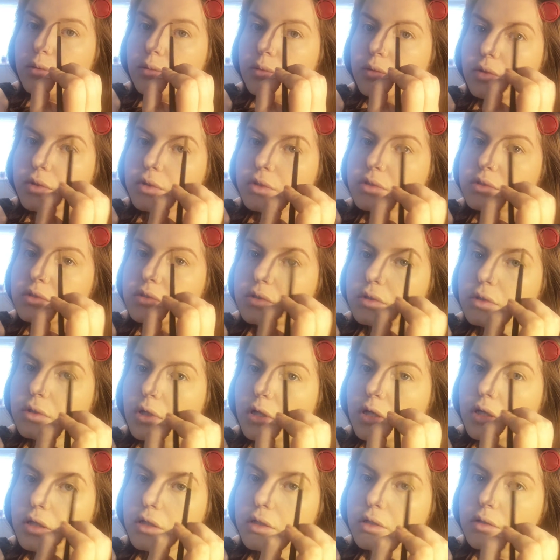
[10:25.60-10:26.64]
of want these to
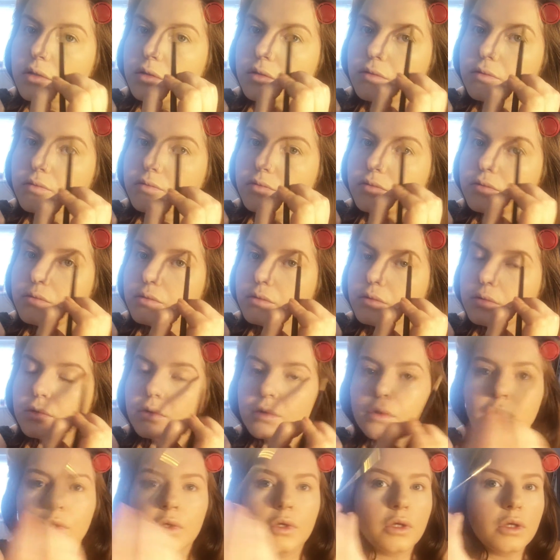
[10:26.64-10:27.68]
kind of
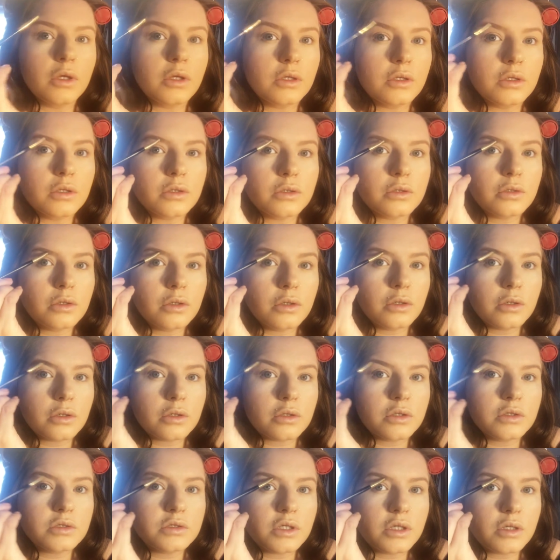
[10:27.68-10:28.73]
not look
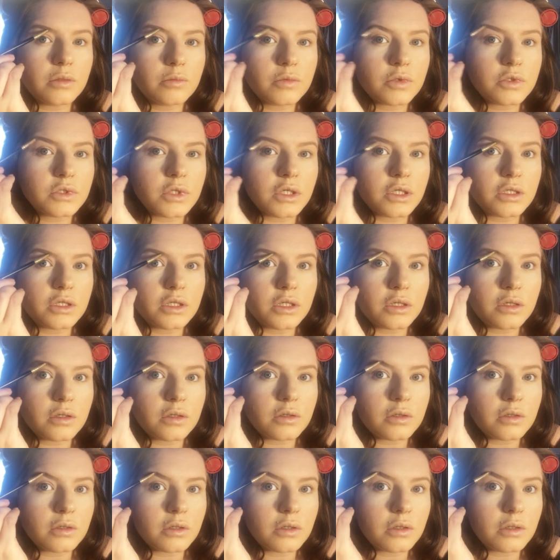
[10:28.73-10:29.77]
the same because I
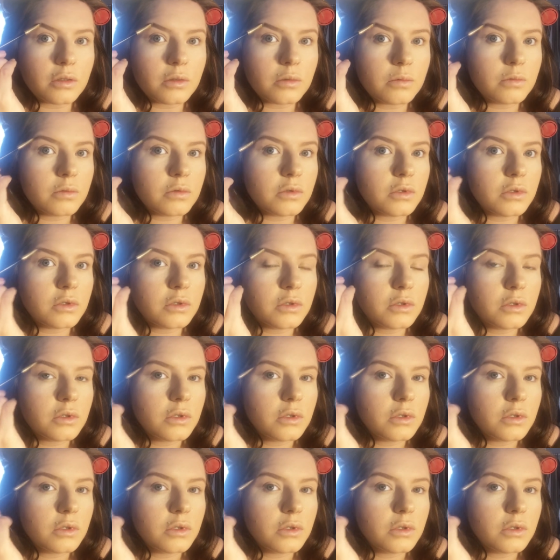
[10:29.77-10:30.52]
never